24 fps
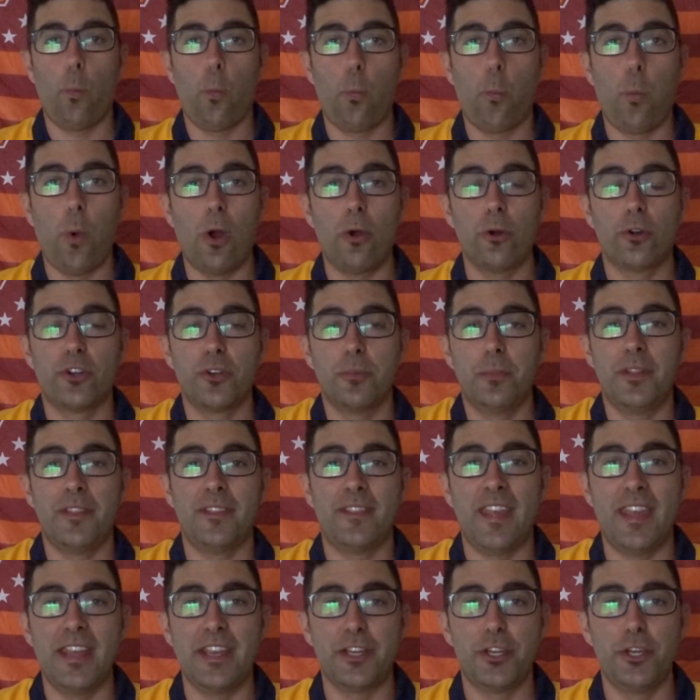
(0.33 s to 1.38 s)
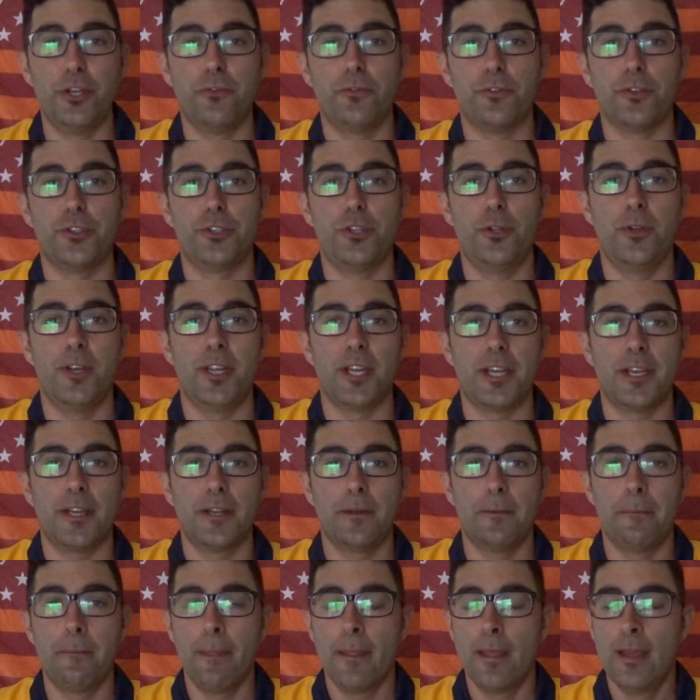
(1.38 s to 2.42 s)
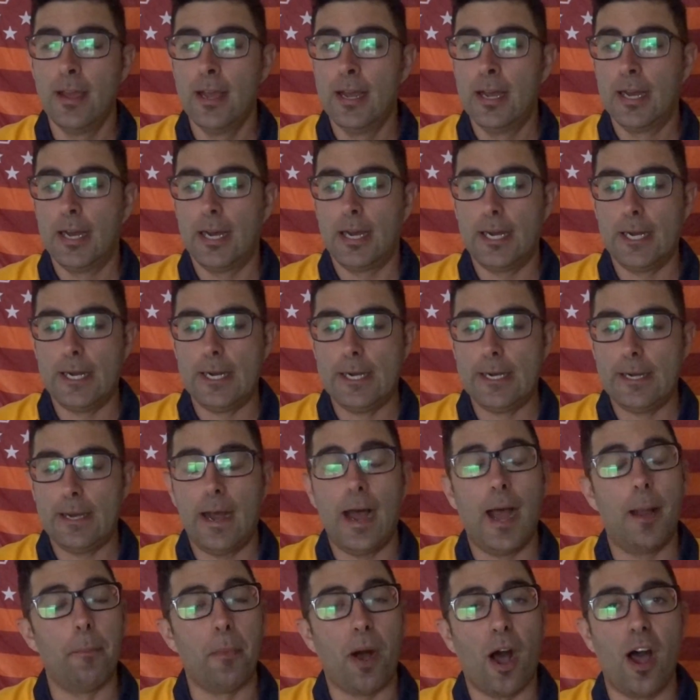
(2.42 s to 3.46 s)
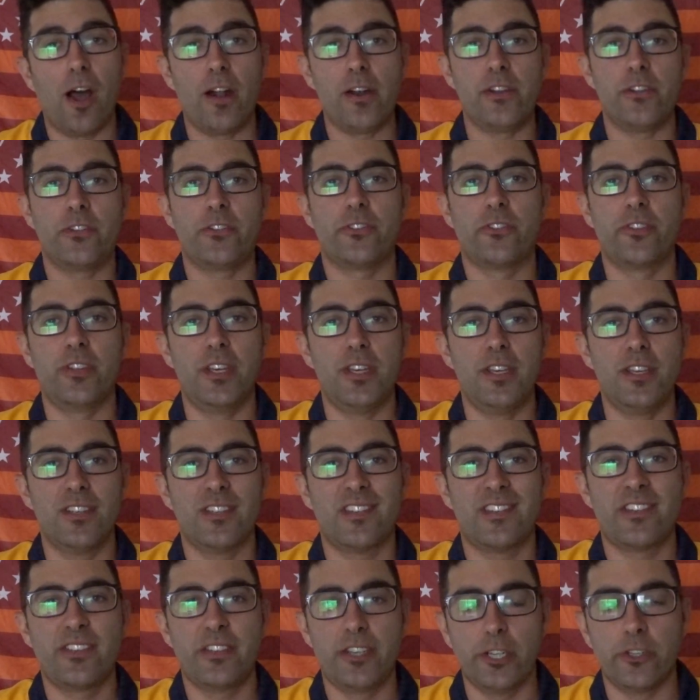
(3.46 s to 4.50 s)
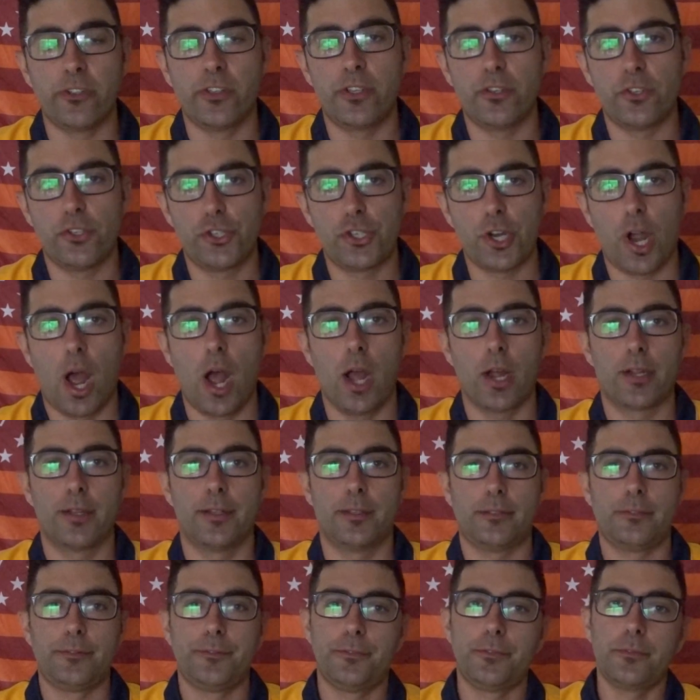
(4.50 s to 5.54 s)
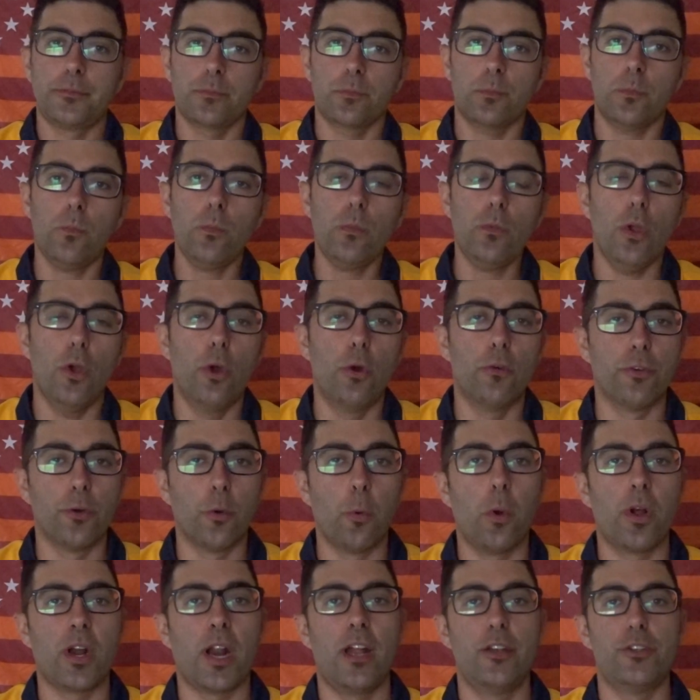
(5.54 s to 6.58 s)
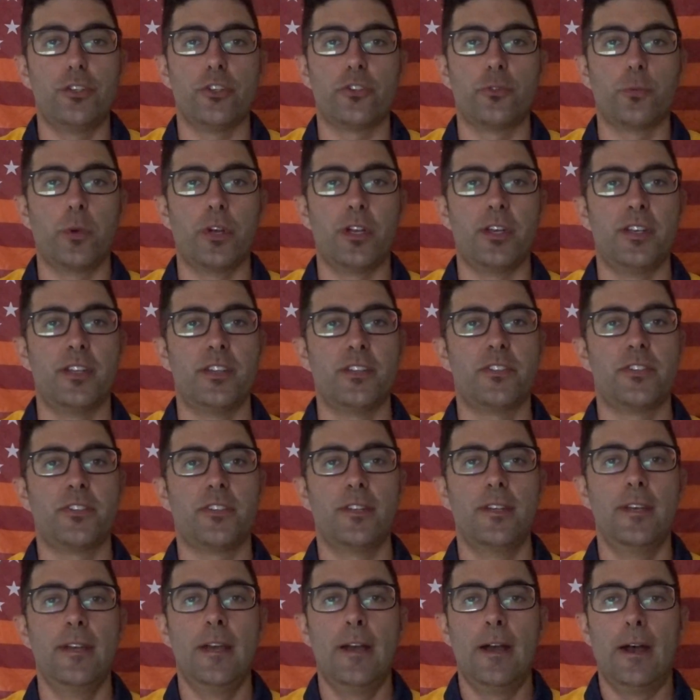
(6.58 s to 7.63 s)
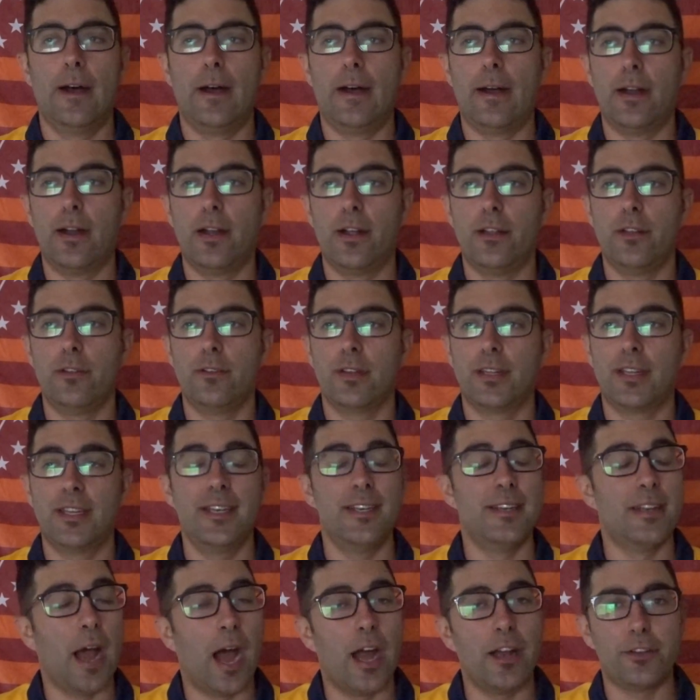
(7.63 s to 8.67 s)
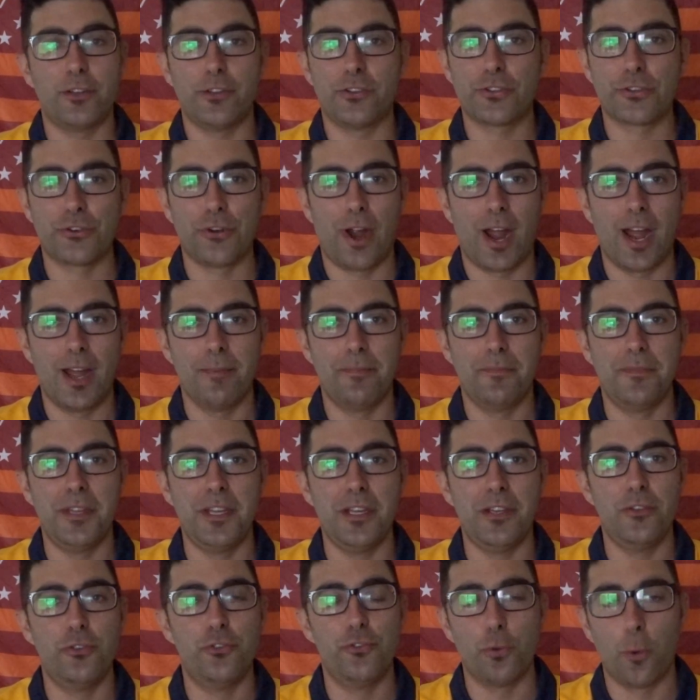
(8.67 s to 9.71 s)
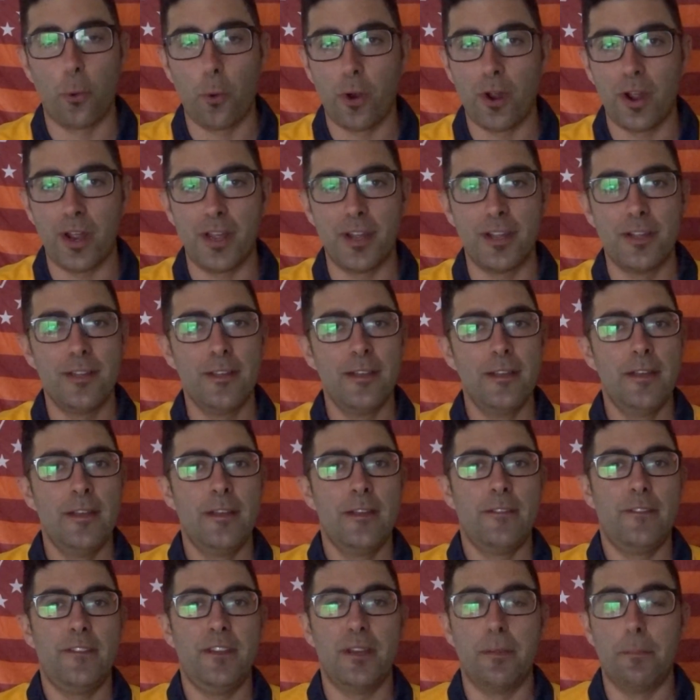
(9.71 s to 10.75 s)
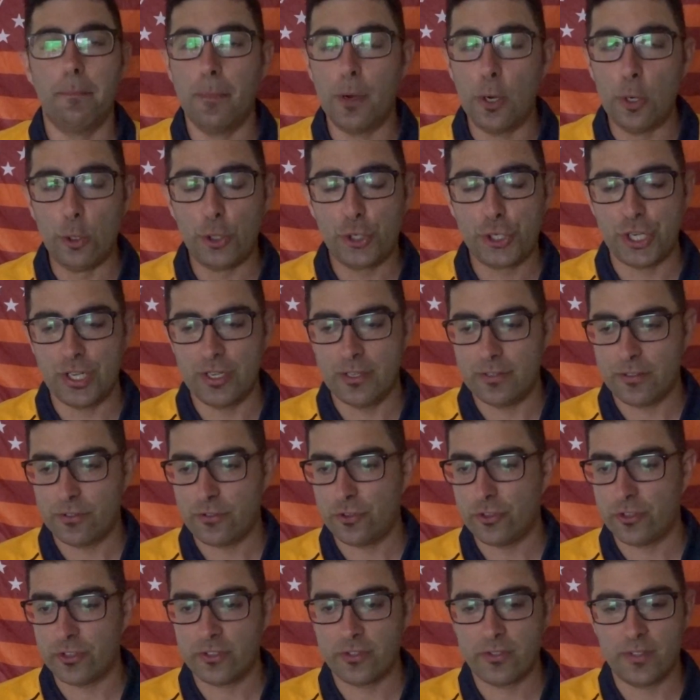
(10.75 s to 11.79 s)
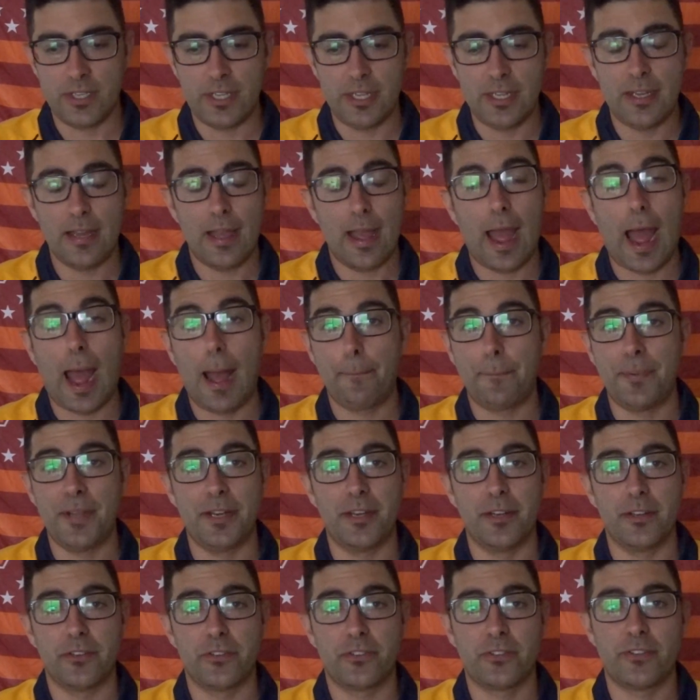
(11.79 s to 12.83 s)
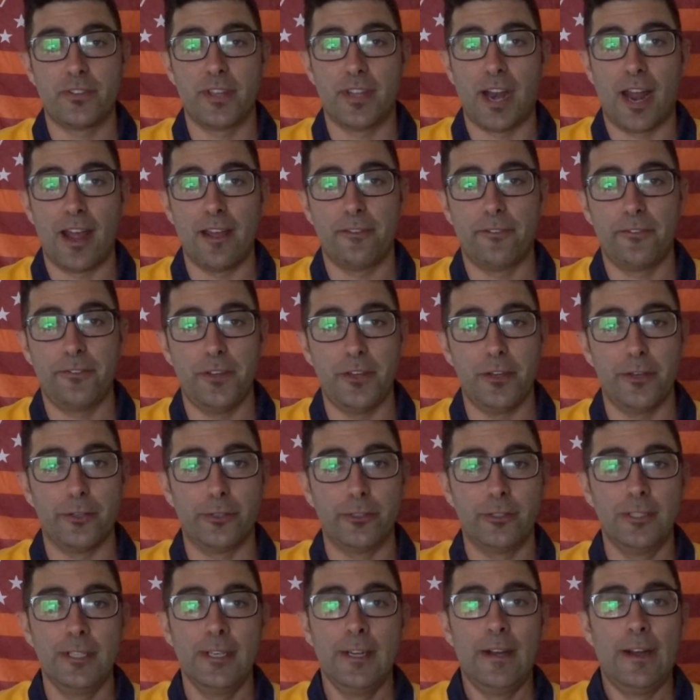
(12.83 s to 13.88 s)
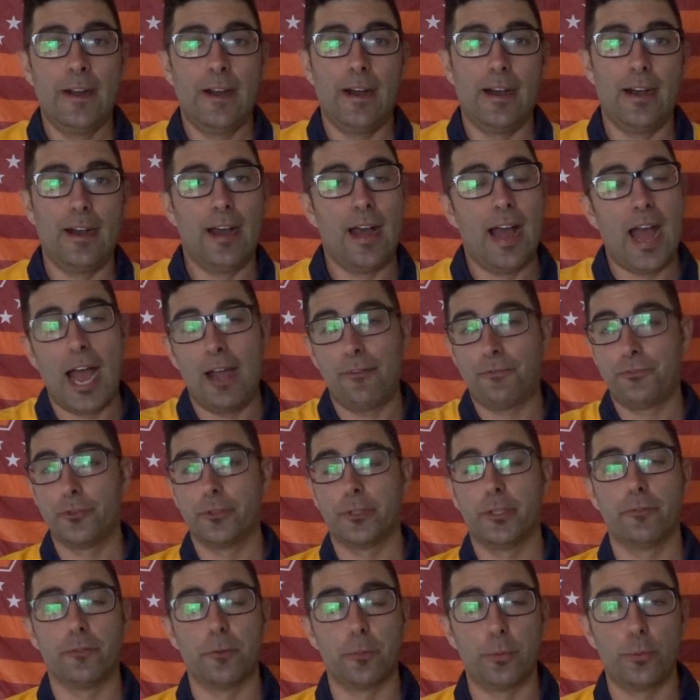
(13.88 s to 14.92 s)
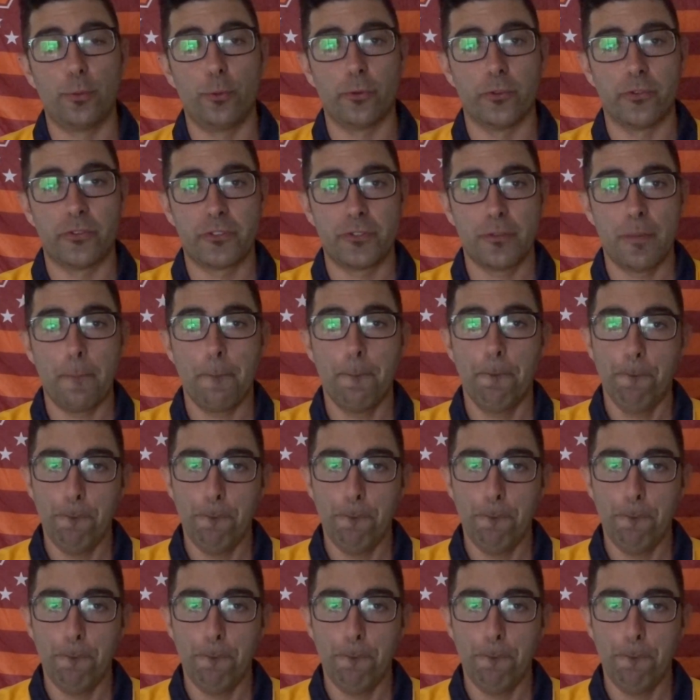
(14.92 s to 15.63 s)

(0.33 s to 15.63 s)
welcome and thank you for tuning in. I'm honestly still in shock over what I just witnessed. I cannot describe the joy, the emotions, just the happiness that I feel after Liverpool's